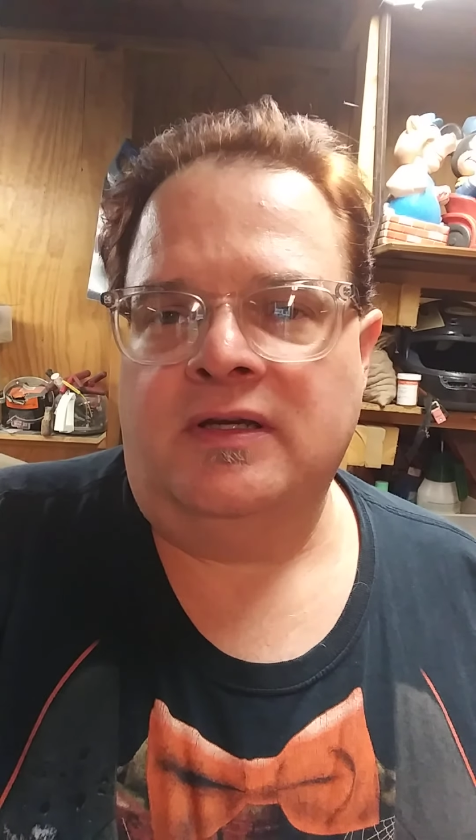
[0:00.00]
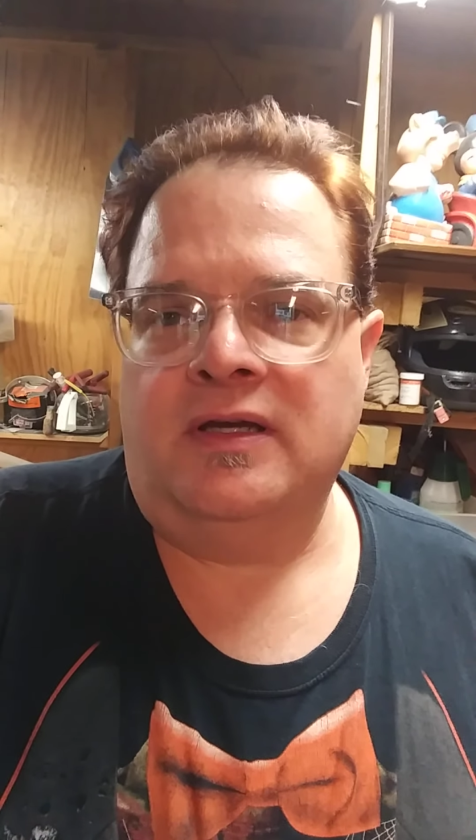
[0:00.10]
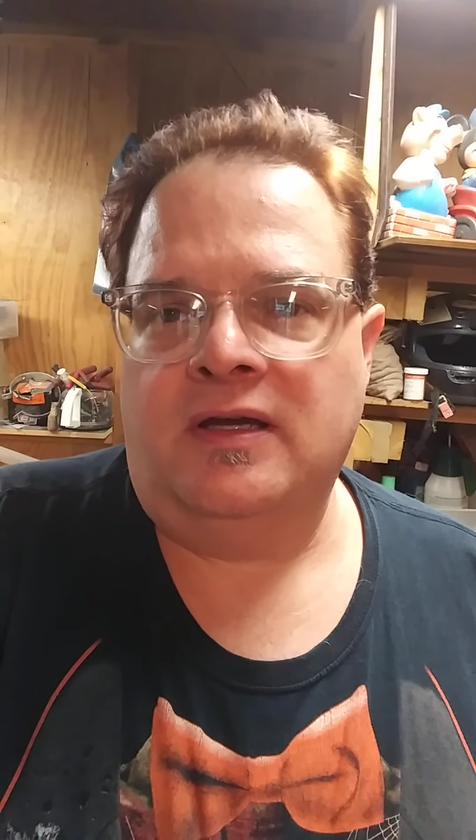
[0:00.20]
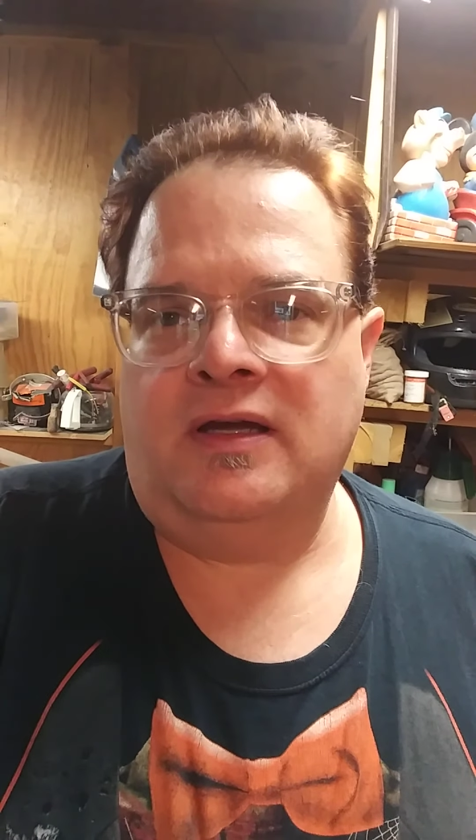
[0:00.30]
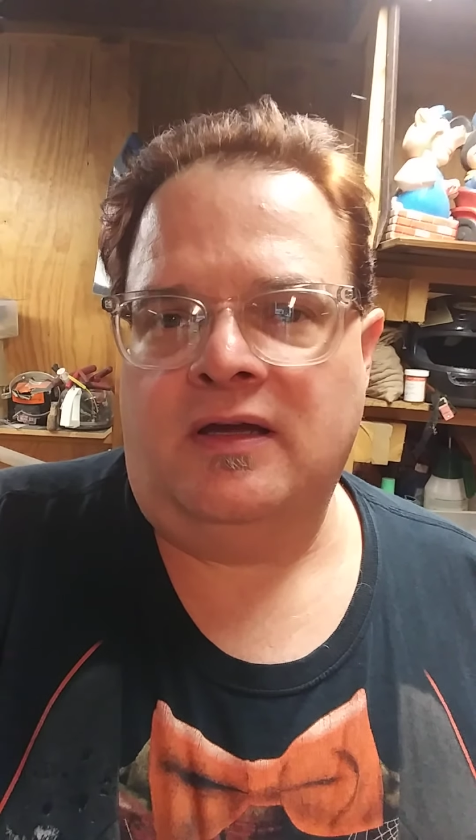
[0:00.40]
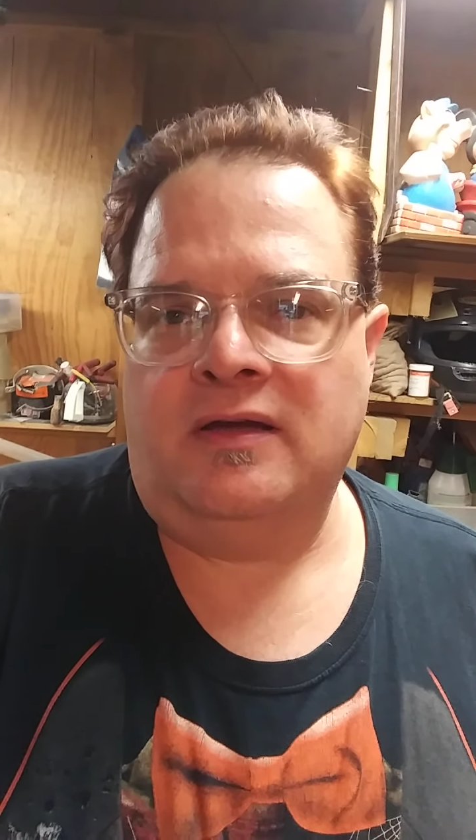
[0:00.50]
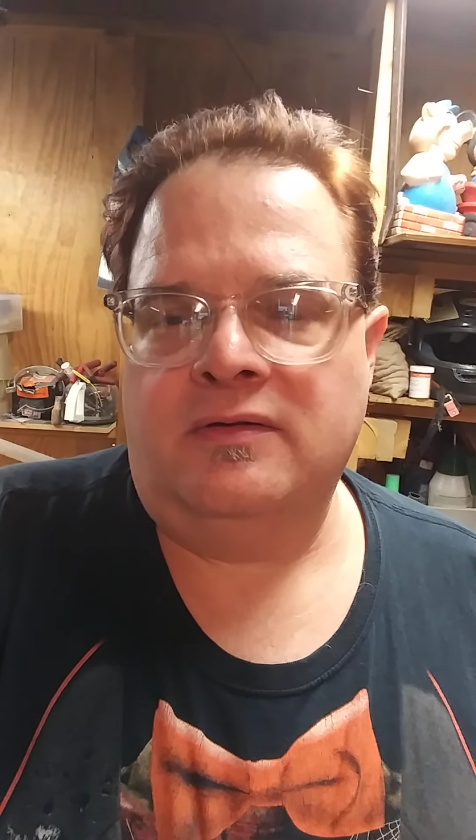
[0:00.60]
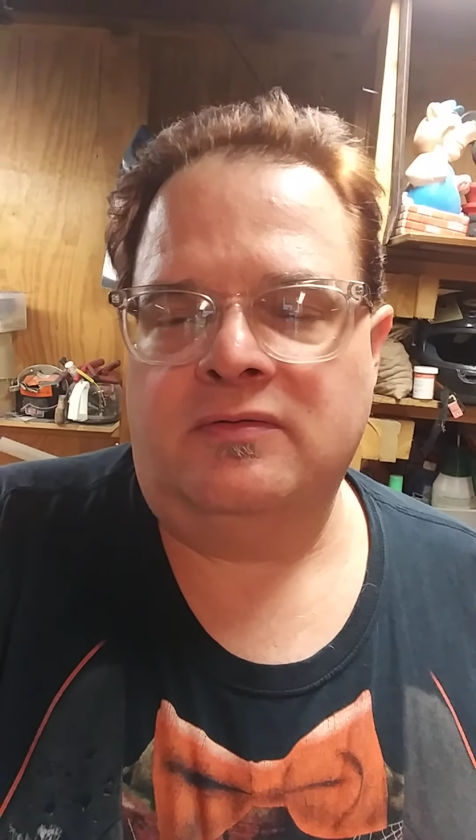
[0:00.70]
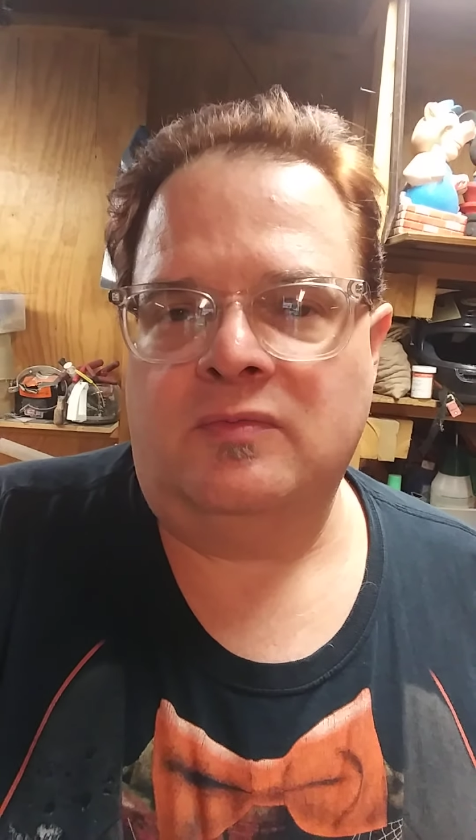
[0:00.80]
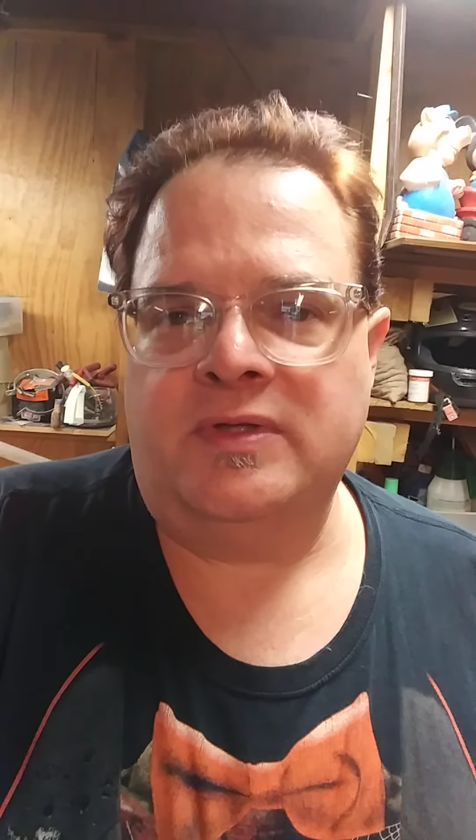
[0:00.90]

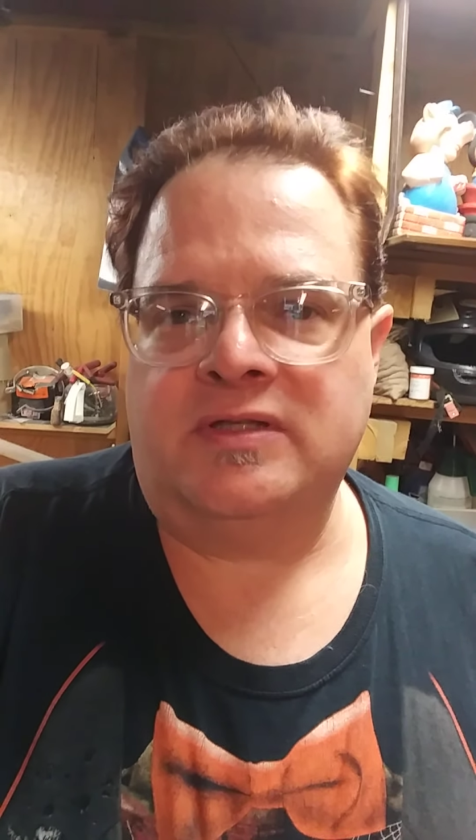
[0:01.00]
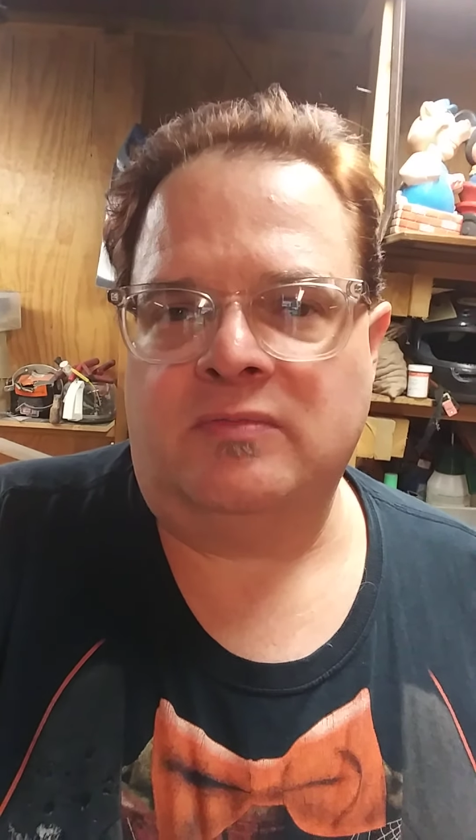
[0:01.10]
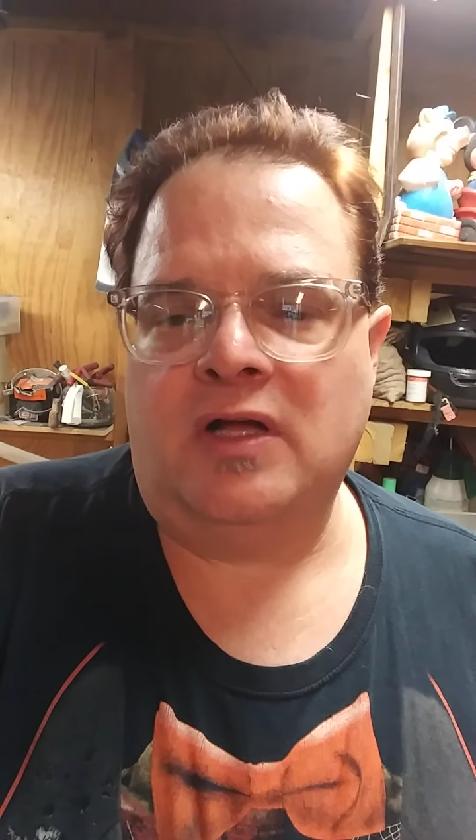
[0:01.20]
with some